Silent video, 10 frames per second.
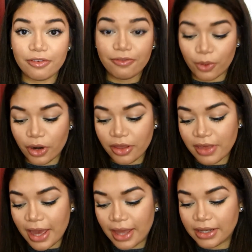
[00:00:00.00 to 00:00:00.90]
The fourth
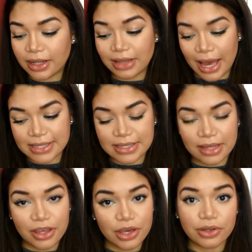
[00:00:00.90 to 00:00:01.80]
and last
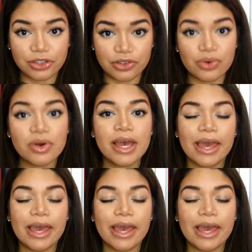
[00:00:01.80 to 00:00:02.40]
thing that you could do